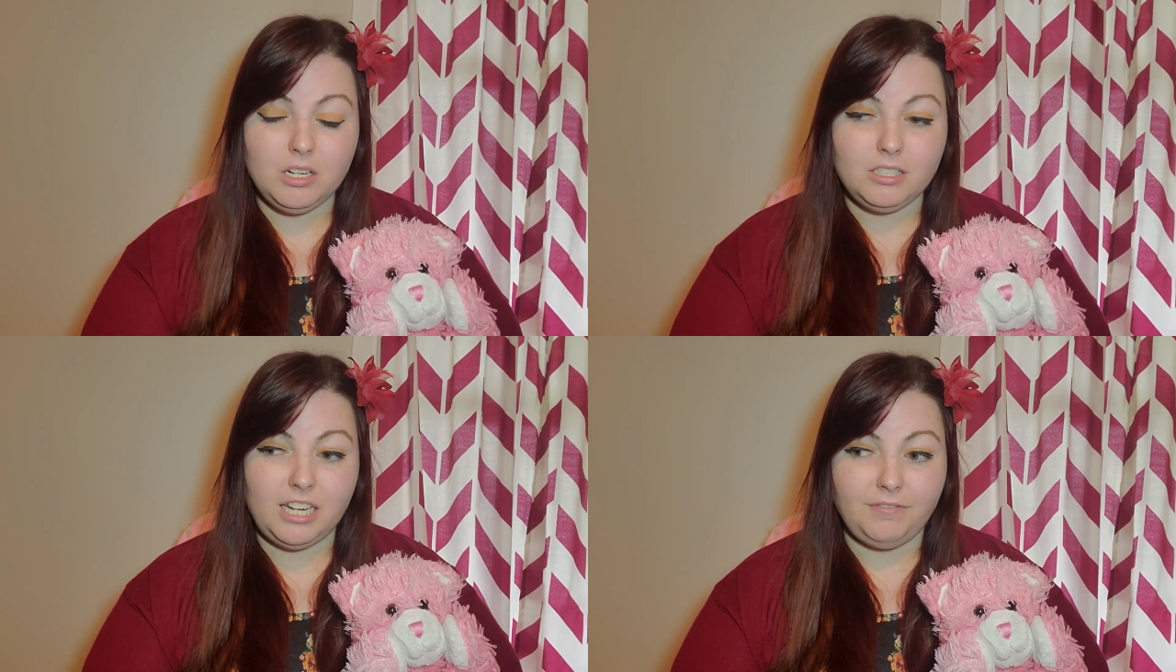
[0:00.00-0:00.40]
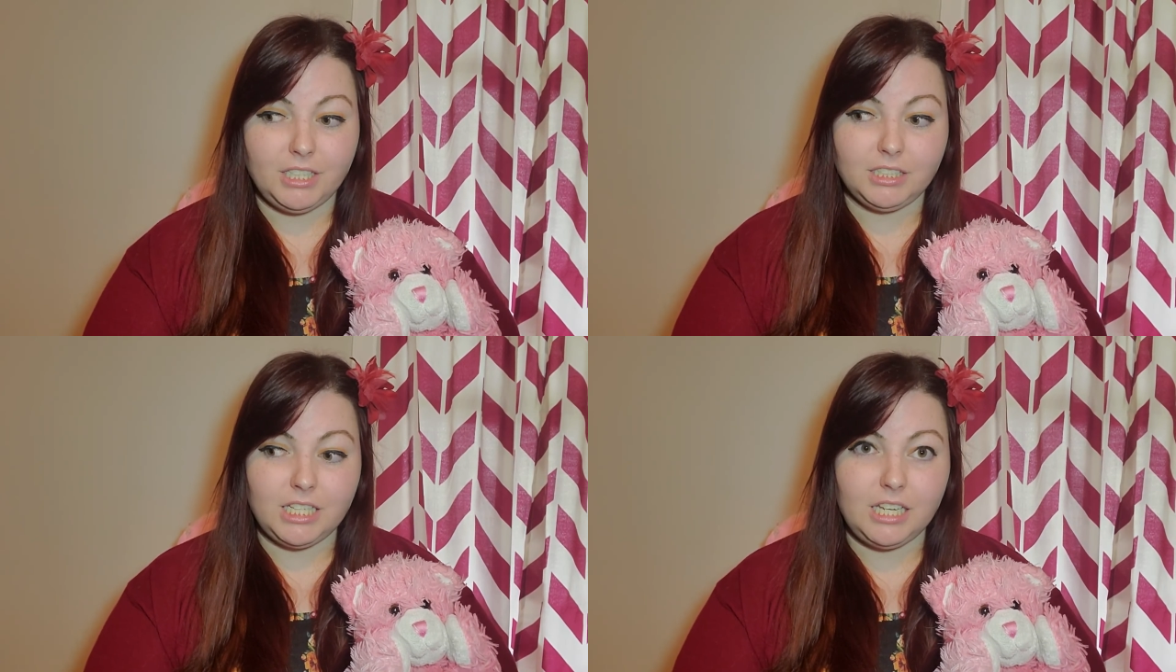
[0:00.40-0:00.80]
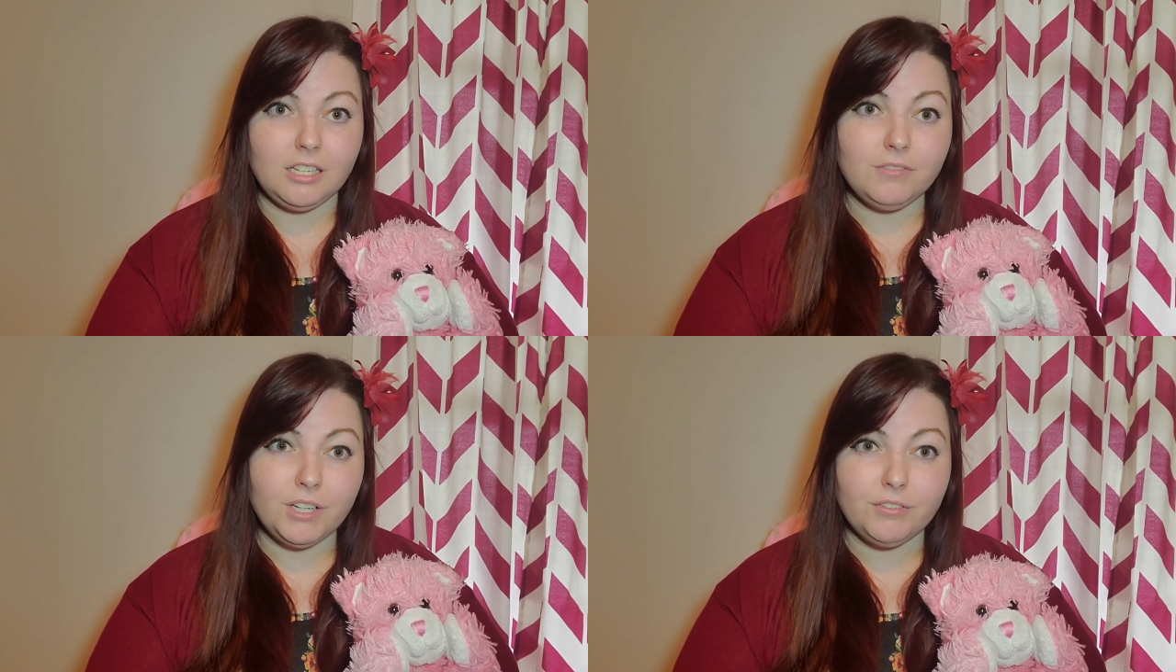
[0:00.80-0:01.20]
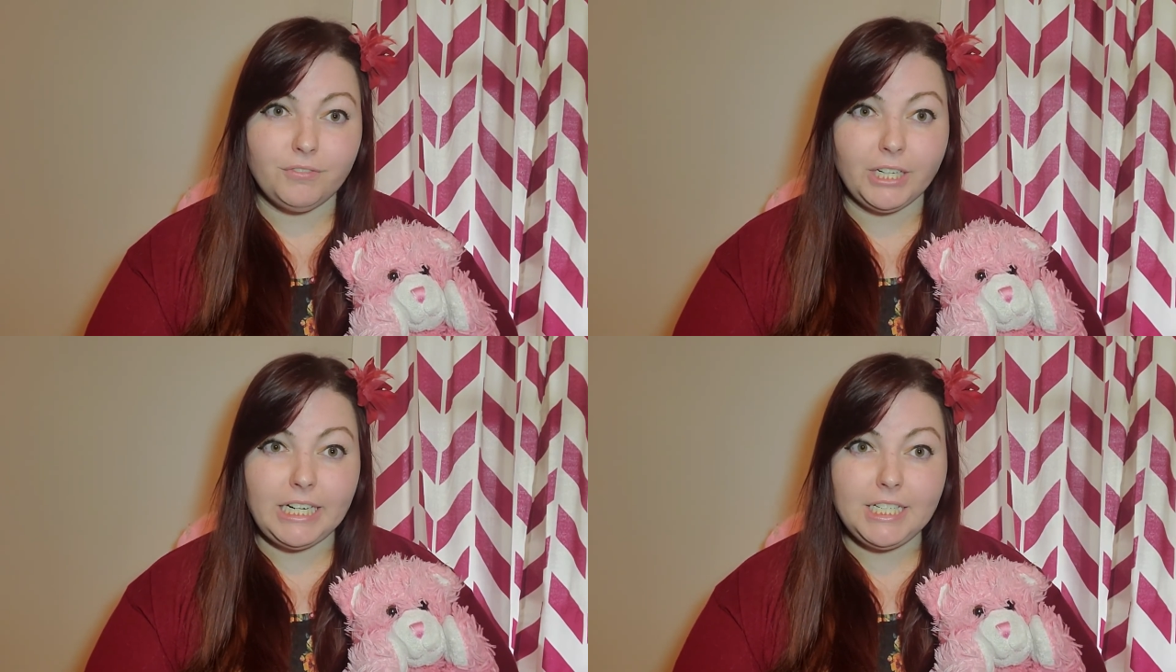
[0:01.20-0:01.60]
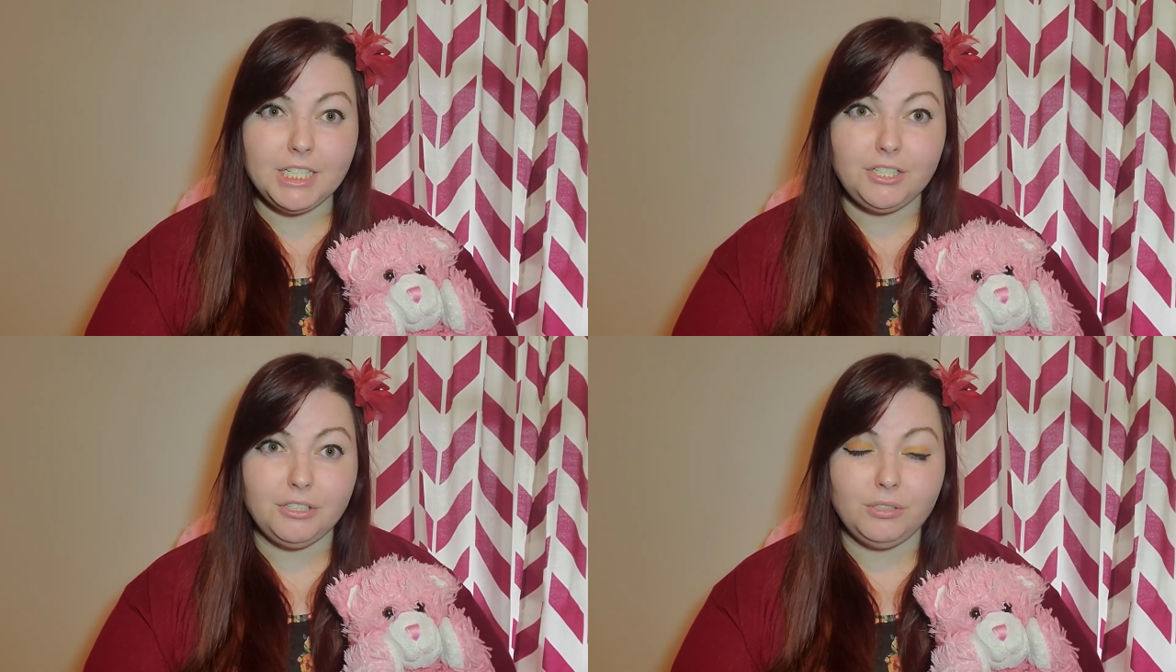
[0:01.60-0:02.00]
definitely feel free
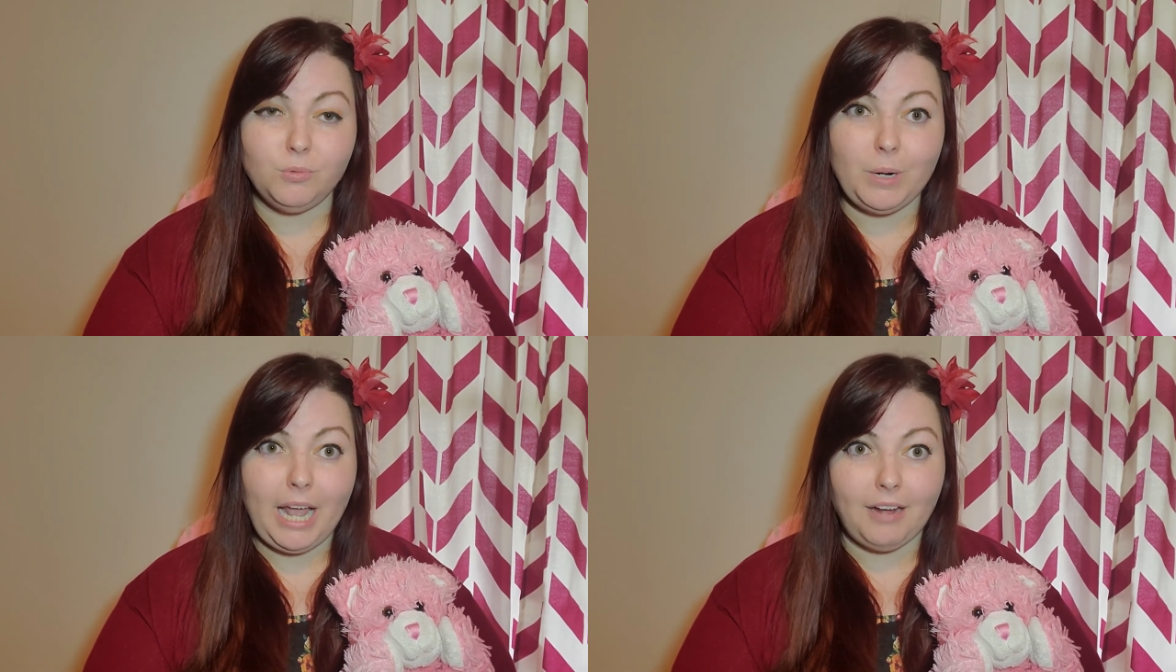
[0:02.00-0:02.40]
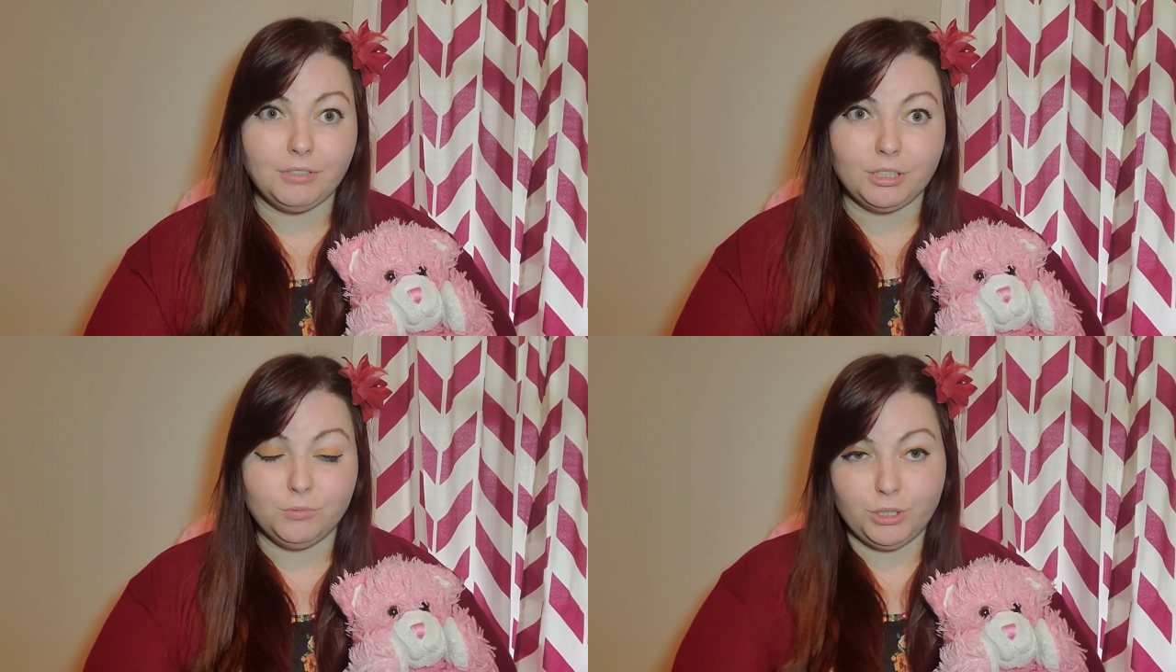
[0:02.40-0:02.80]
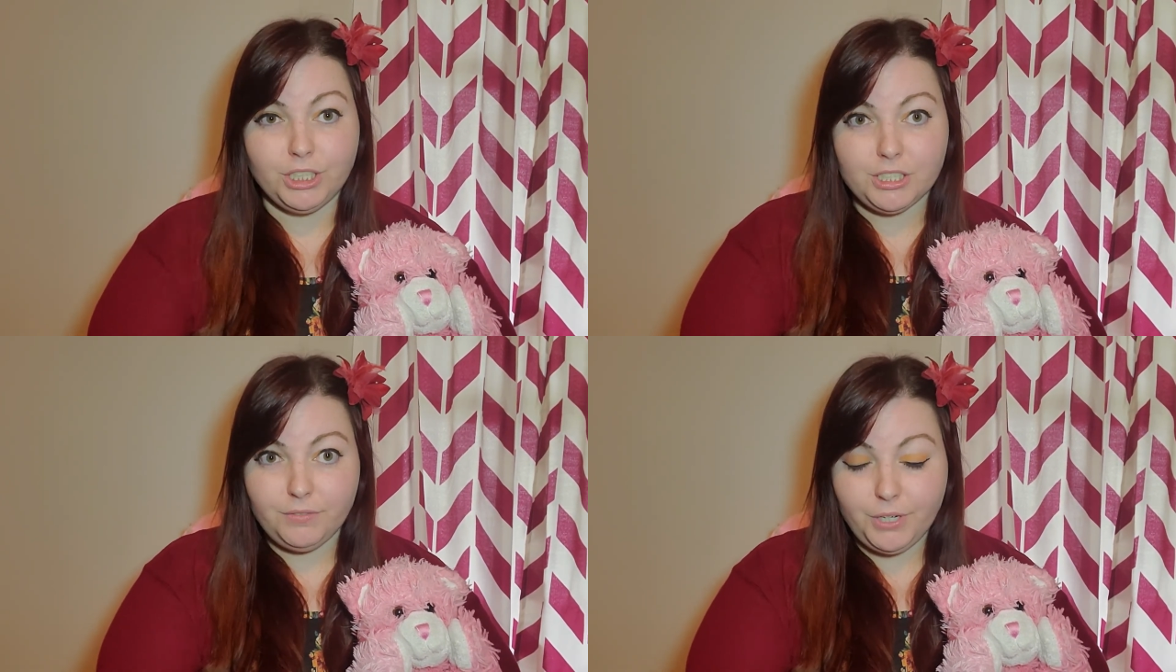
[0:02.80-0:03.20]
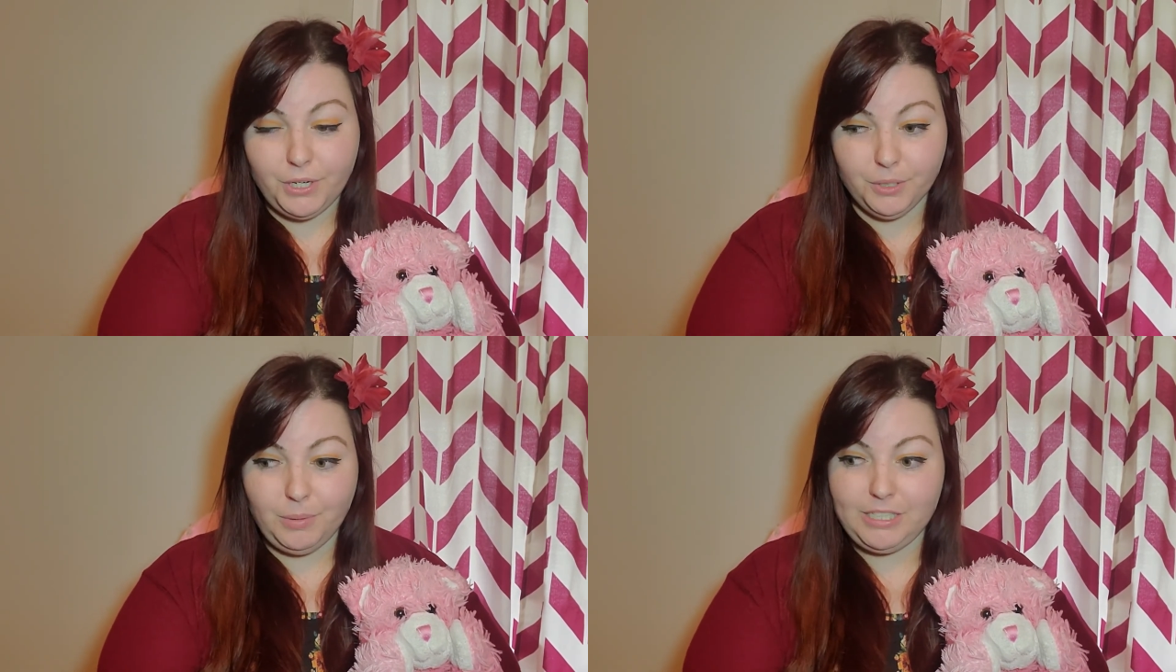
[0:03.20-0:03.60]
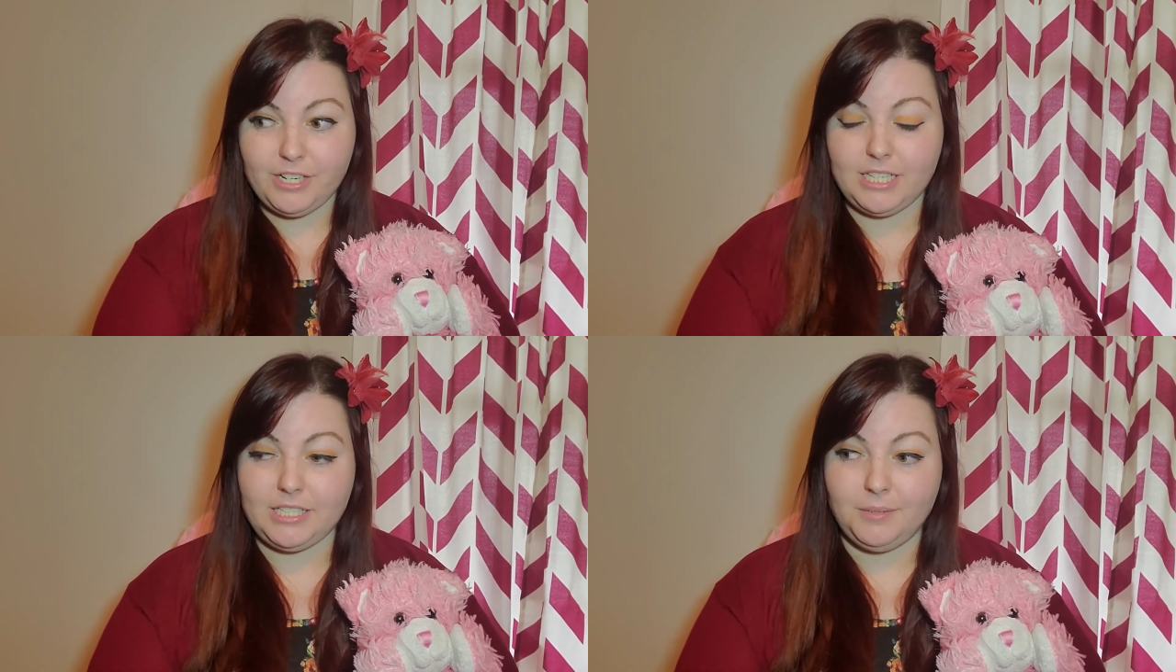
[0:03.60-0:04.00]
to do whatever works for you, but
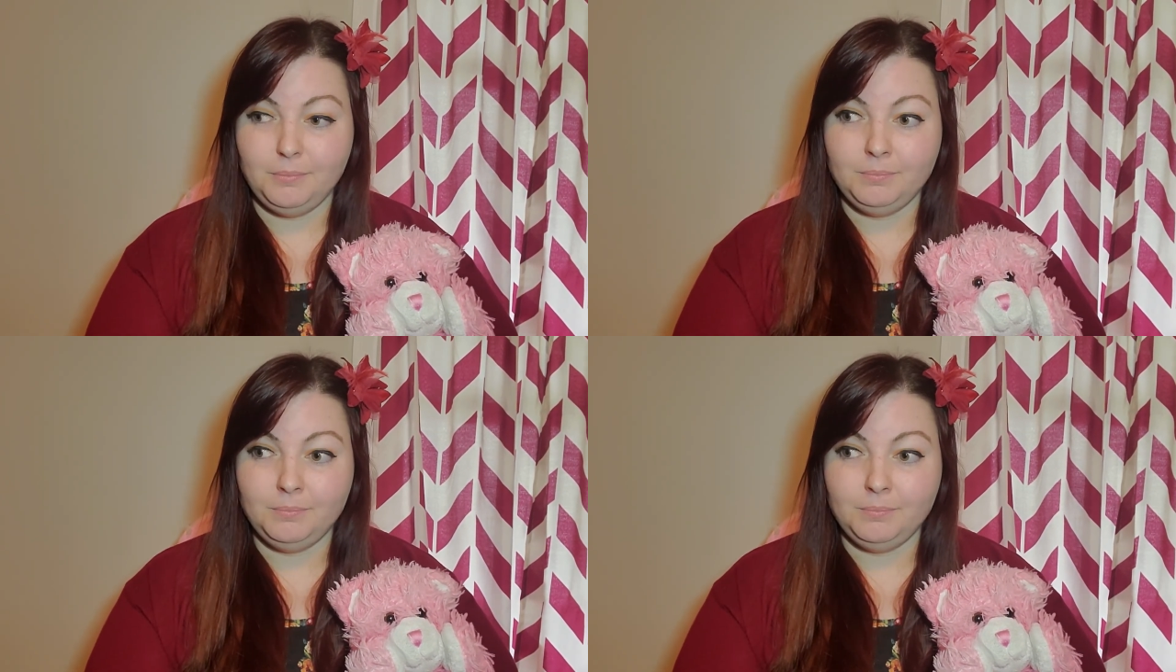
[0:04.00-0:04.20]
just